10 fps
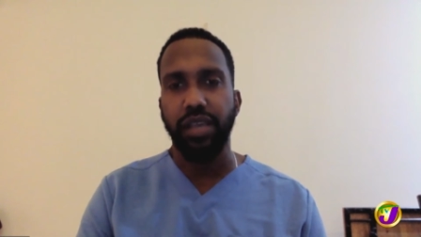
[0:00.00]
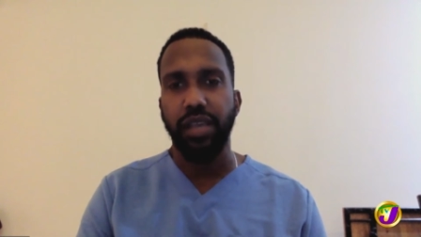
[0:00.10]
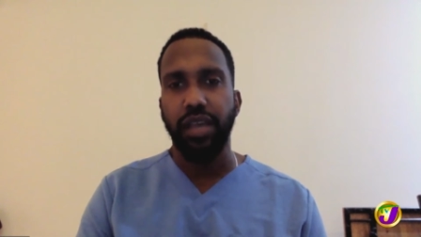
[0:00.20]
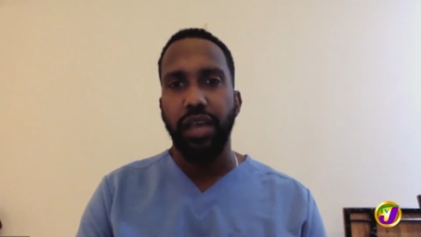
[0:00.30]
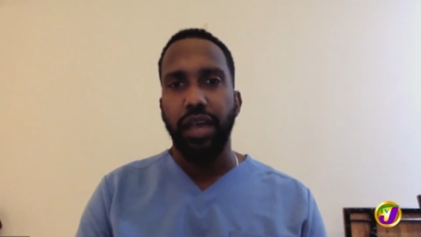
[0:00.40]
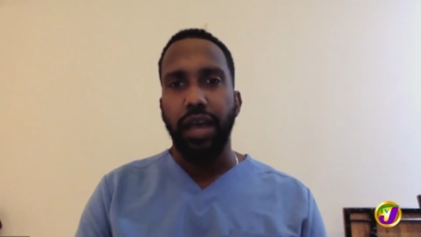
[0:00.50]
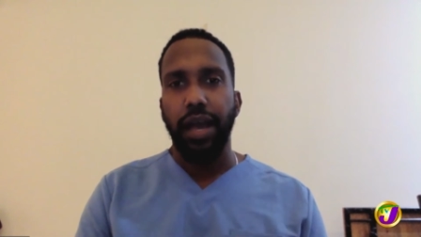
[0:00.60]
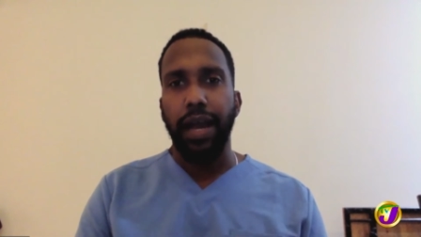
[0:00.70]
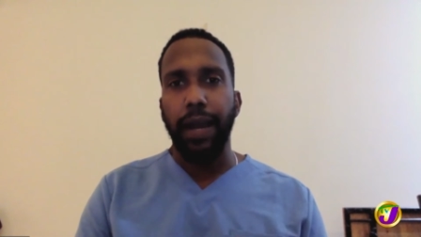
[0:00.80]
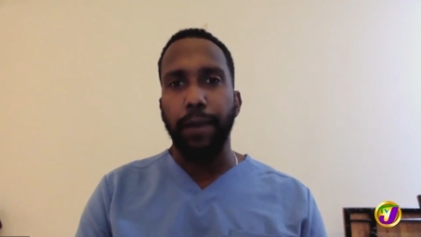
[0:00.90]

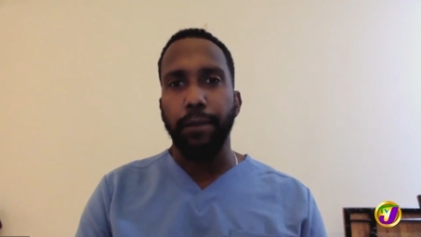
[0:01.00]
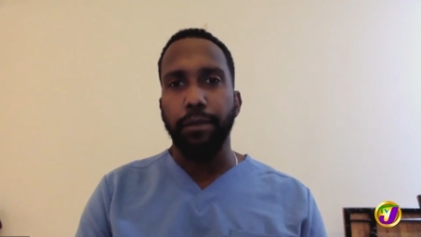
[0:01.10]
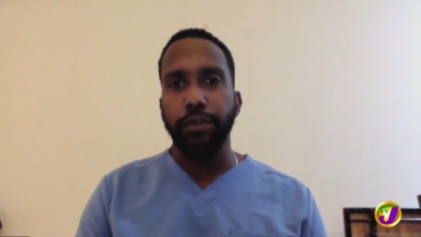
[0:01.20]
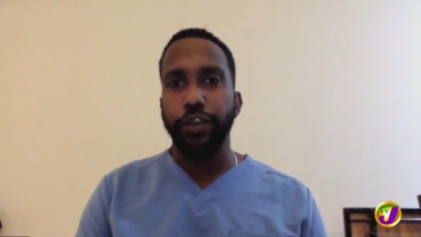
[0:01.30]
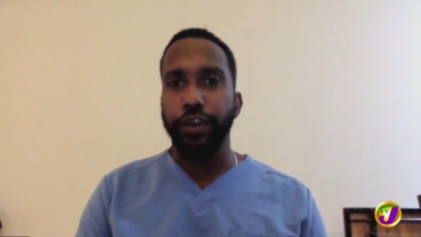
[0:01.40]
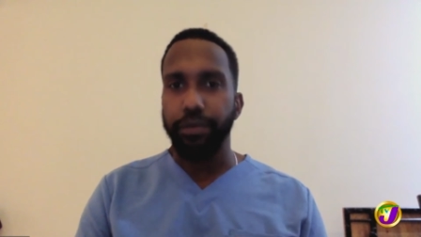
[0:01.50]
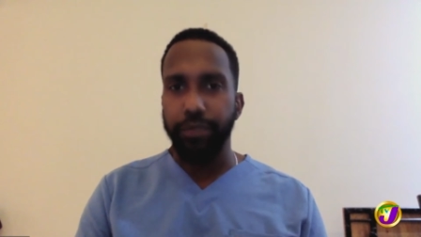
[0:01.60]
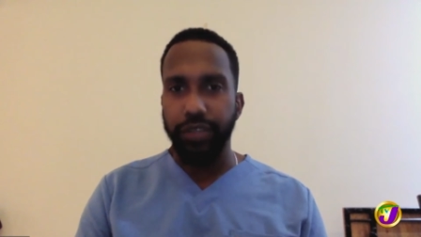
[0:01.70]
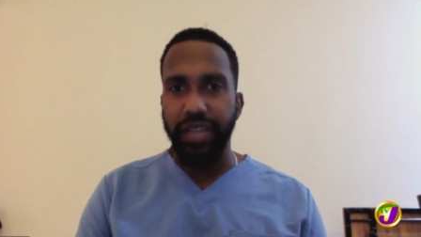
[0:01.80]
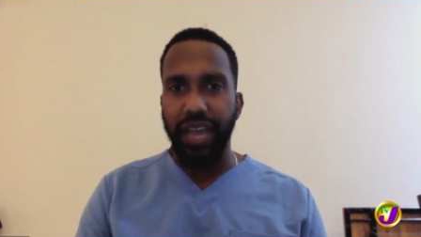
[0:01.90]
Um, your your
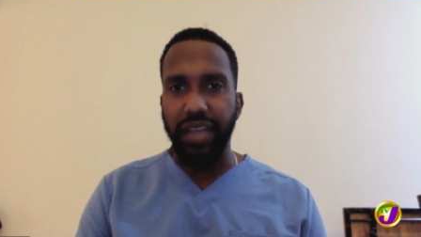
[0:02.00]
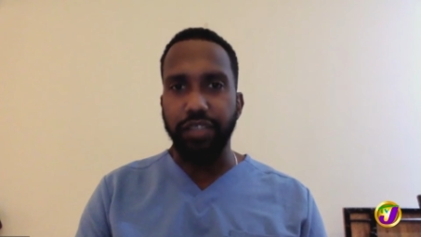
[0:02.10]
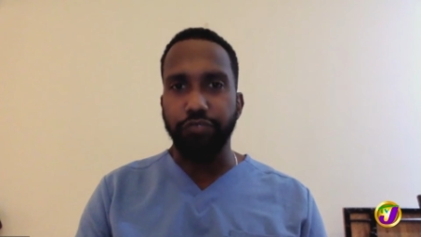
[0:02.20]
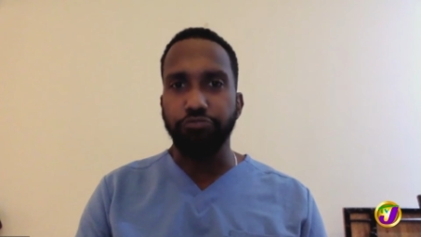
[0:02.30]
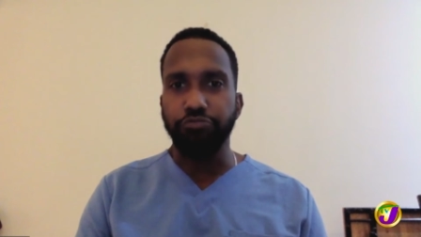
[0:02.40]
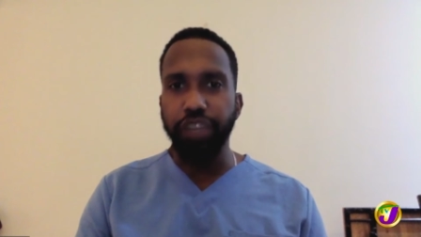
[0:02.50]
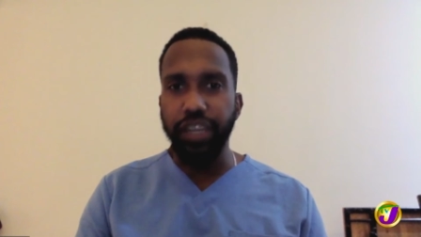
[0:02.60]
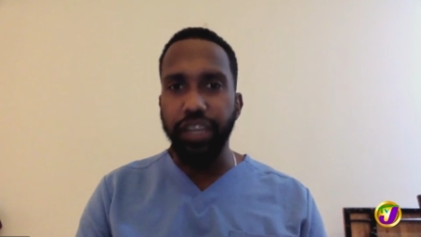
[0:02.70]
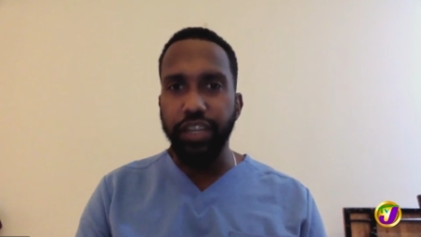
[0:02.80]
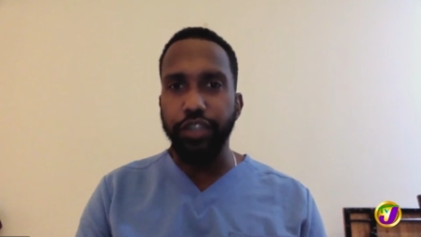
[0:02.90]
diet really
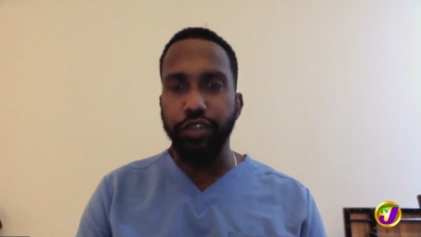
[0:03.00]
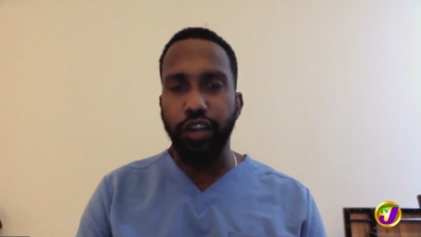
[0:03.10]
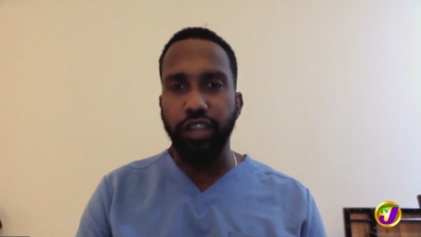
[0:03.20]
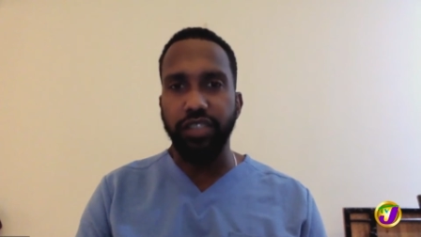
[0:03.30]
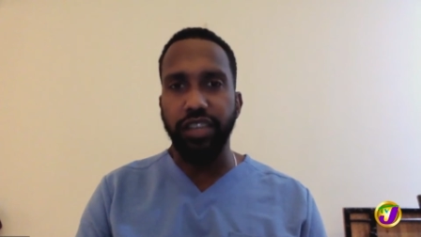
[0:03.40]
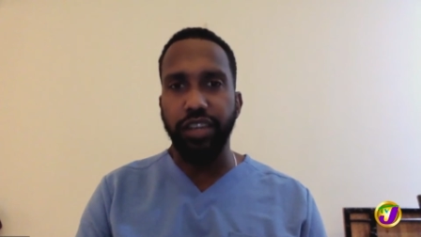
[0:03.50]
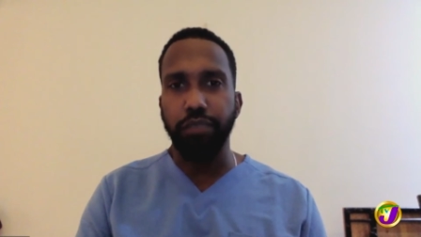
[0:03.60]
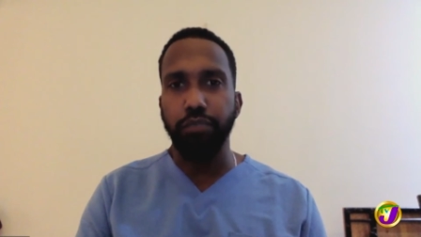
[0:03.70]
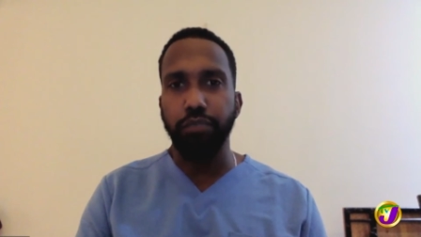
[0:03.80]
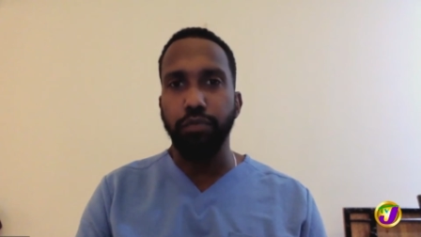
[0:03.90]
should contain
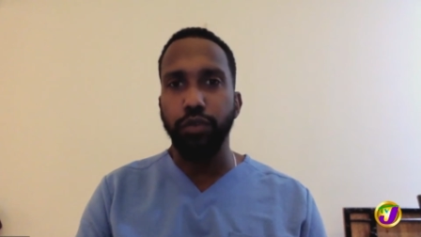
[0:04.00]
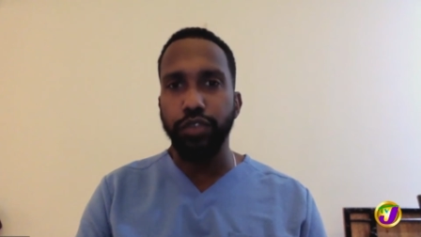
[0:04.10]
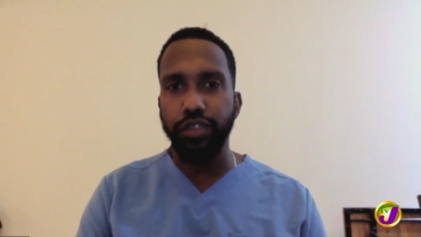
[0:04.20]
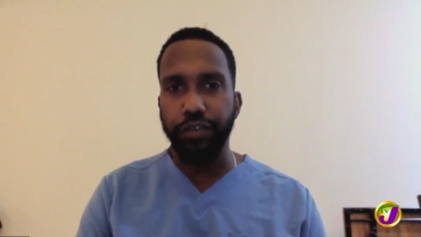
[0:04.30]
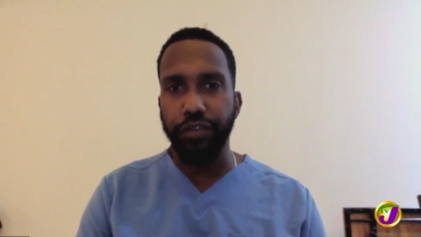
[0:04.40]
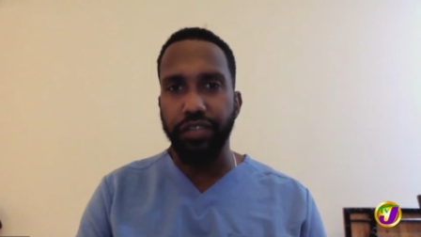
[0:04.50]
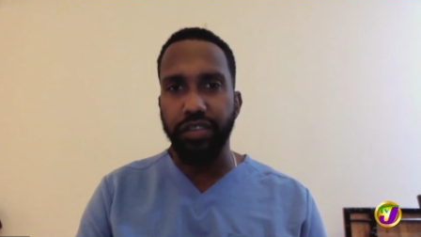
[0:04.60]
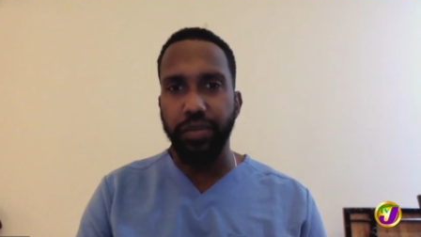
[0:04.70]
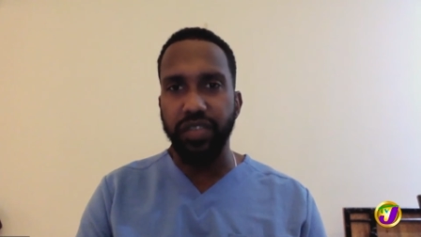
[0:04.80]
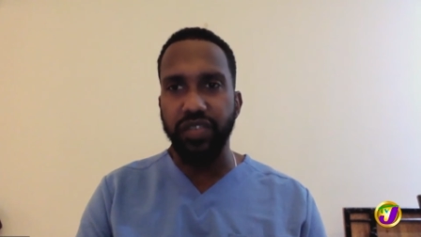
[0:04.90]
most of your
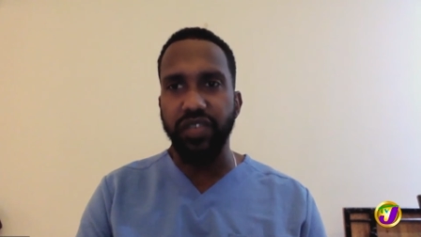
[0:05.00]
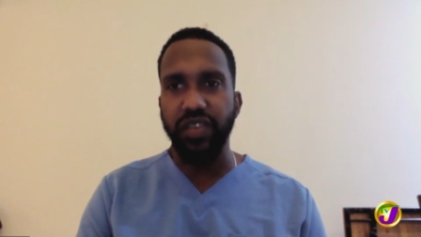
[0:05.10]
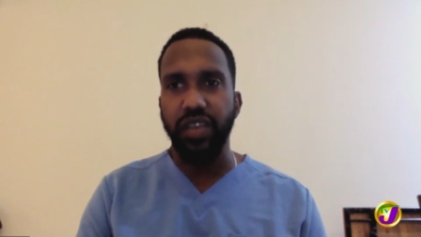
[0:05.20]
vitamins.